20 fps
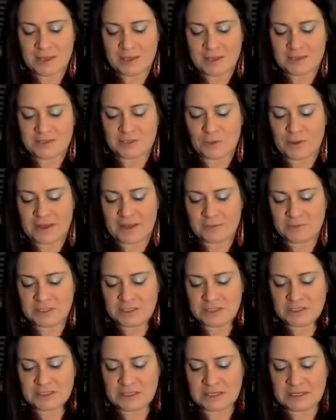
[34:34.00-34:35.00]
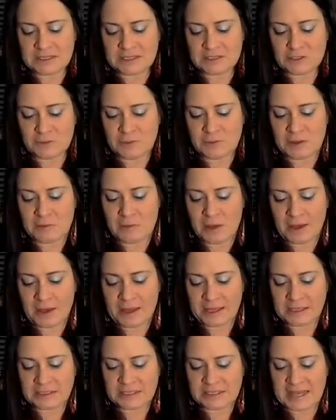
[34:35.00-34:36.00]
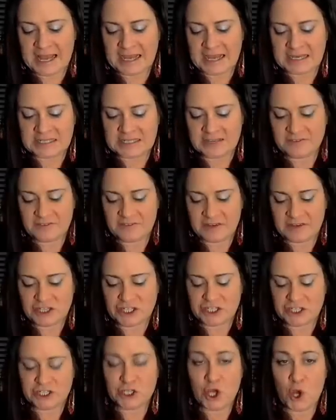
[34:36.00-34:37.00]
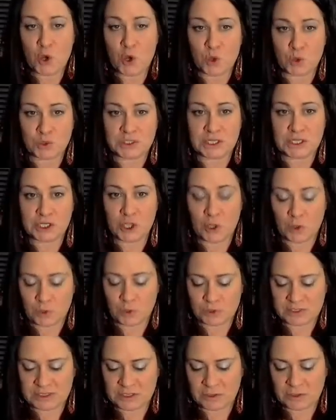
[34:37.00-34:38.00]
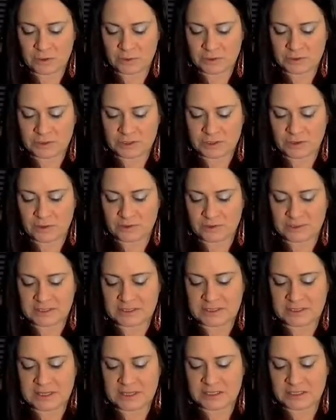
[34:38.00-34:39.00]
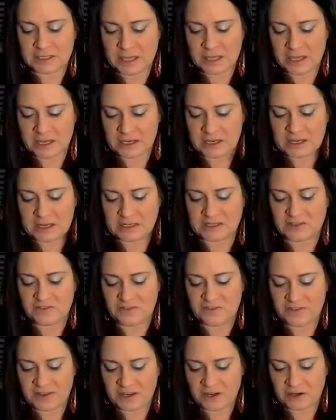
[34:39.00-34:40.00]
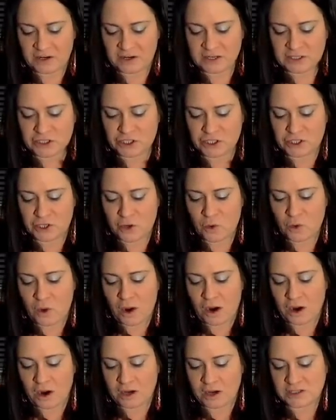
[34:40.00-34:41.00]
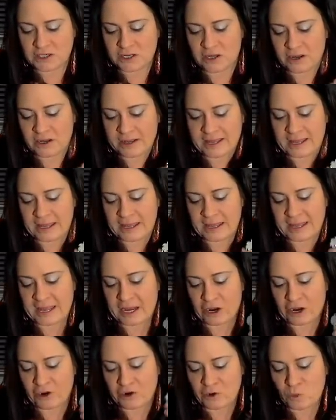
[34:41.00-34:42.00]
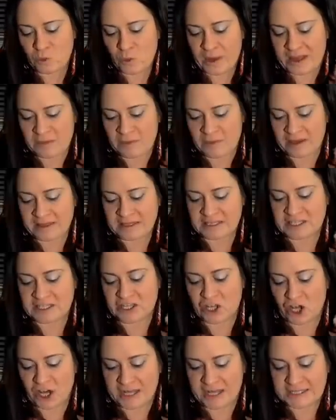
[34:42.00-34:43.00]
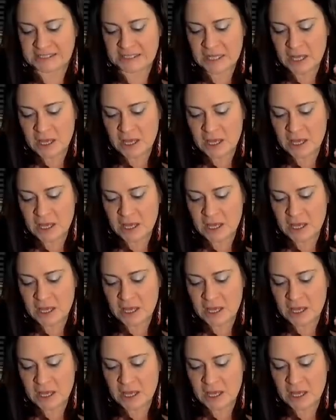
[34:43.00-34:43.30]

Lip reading: So MGC, so my mind activity just goes and goes and goes and goes. It's anxiety, it's fear. It's so hard to not get carried away by these thoughts.